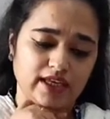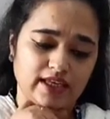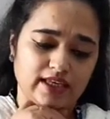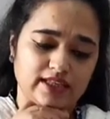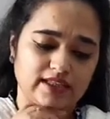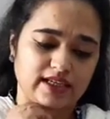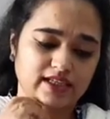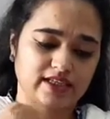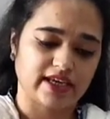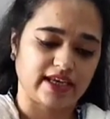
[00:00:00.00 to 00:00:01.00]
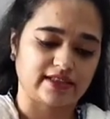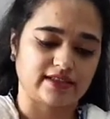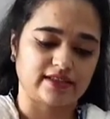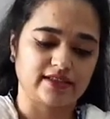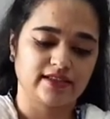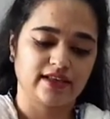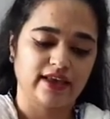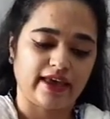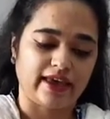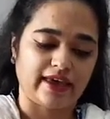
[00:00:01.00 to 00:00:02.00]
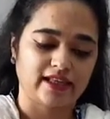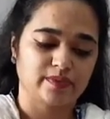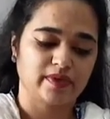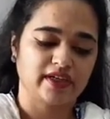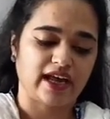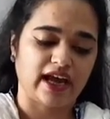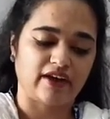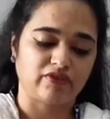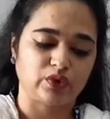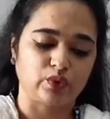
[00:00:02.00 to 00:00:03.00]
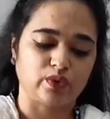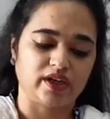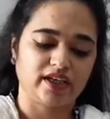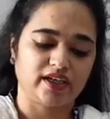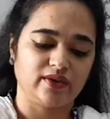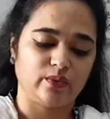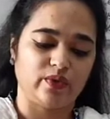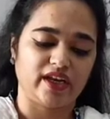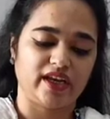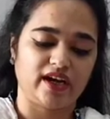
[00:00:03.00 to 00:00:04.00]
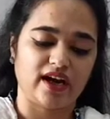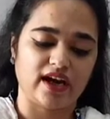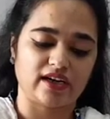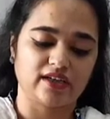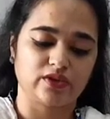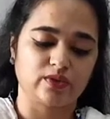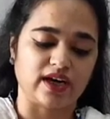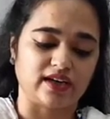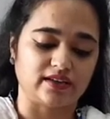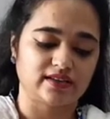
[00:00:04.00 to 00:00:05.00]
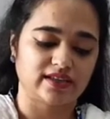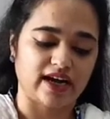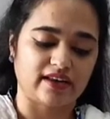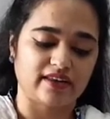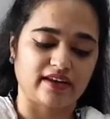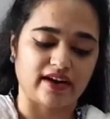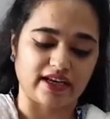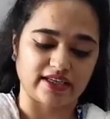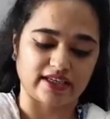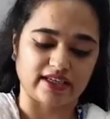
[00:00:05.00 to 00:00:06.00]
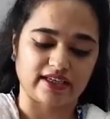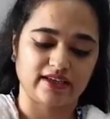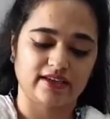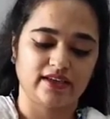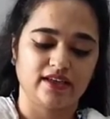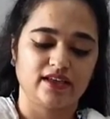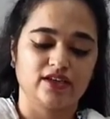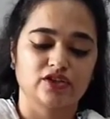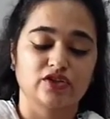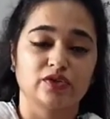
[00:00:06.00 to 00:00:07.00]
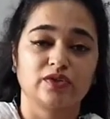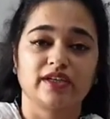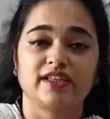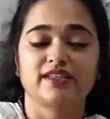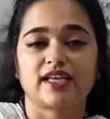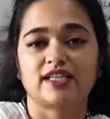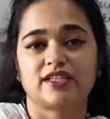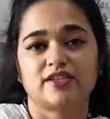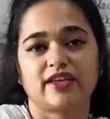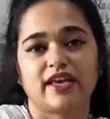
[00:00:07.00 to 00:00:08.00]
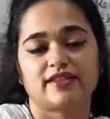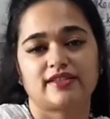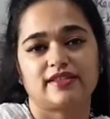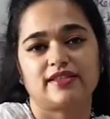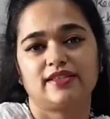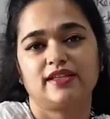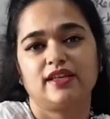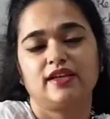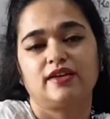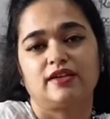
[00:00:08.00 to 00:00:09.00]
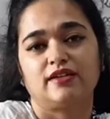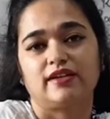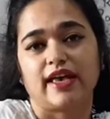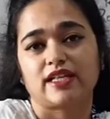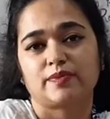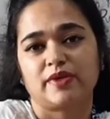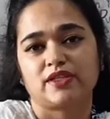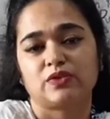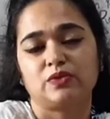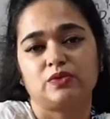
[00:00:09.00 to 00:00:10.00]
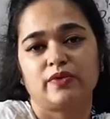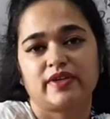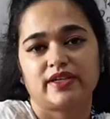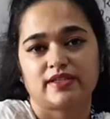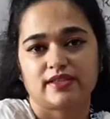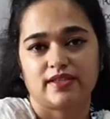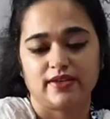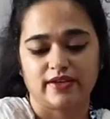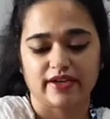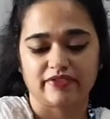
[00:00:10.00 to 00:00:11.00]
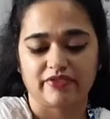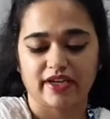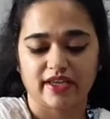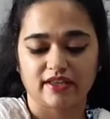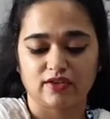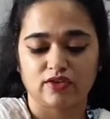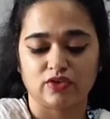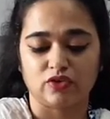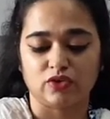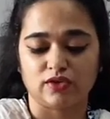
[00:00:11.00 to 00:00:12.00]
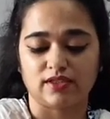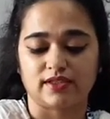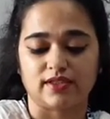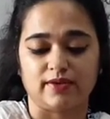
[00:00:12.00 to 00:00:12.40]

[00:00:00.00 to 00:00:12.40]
In such cases, experts have to work very hard to understand the writing. So in such cases, experts, whoever is referring those